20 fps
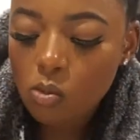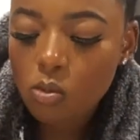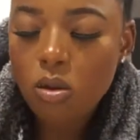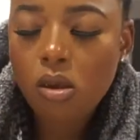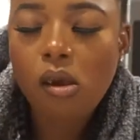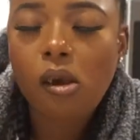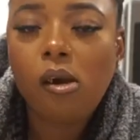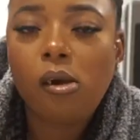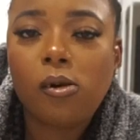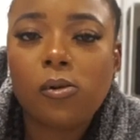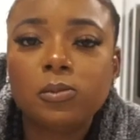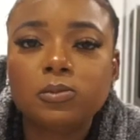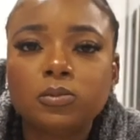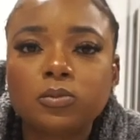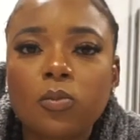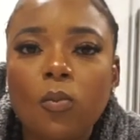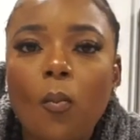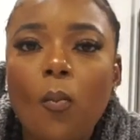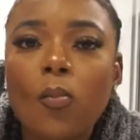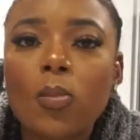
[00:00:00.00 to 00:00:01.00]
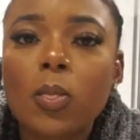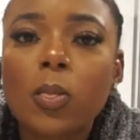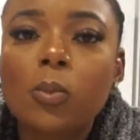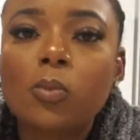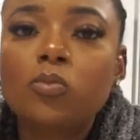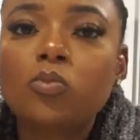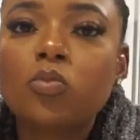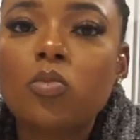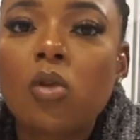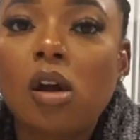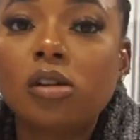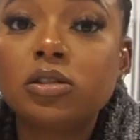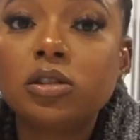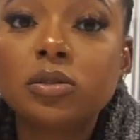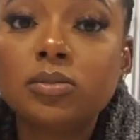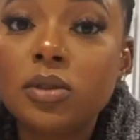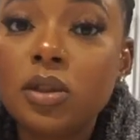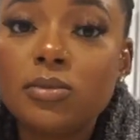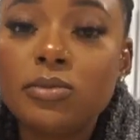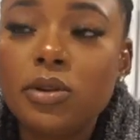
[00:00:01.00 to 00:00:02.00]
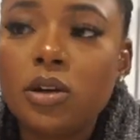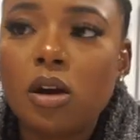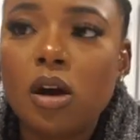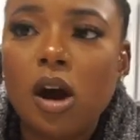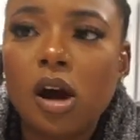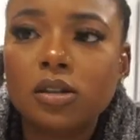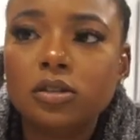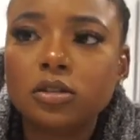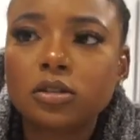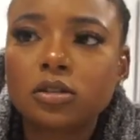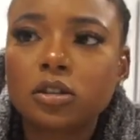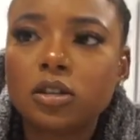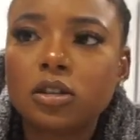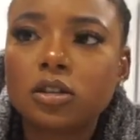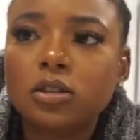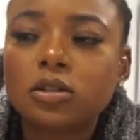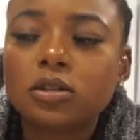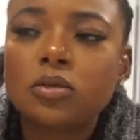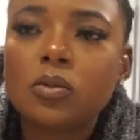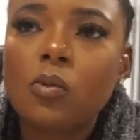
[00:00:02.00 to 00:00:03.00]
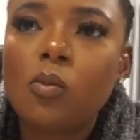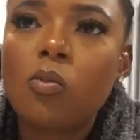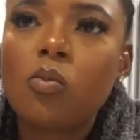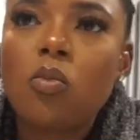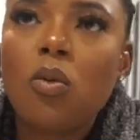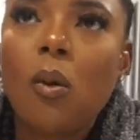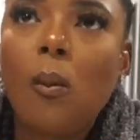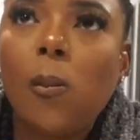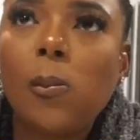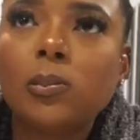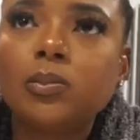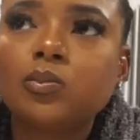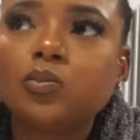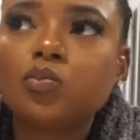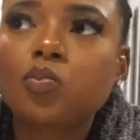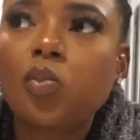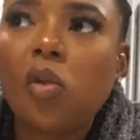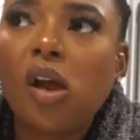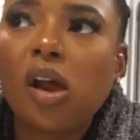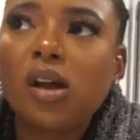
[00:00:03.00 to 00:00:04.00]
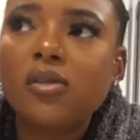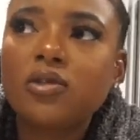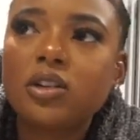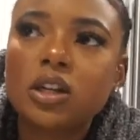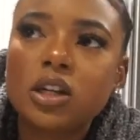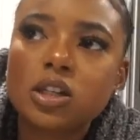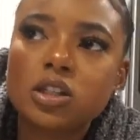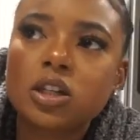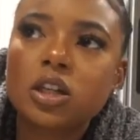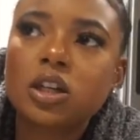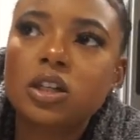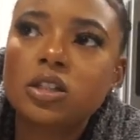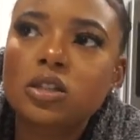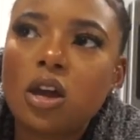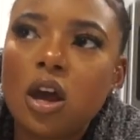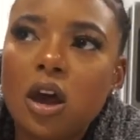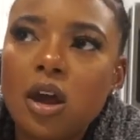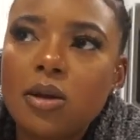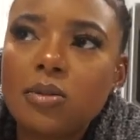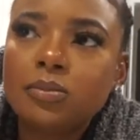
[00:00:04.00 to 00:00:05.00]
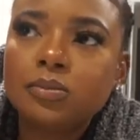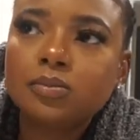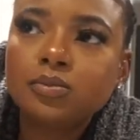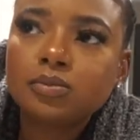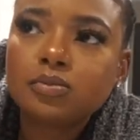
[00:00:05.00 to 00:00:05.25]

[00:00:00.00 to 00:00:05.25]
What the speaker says: Yeah, that's just me being honest, because not every day is a good day.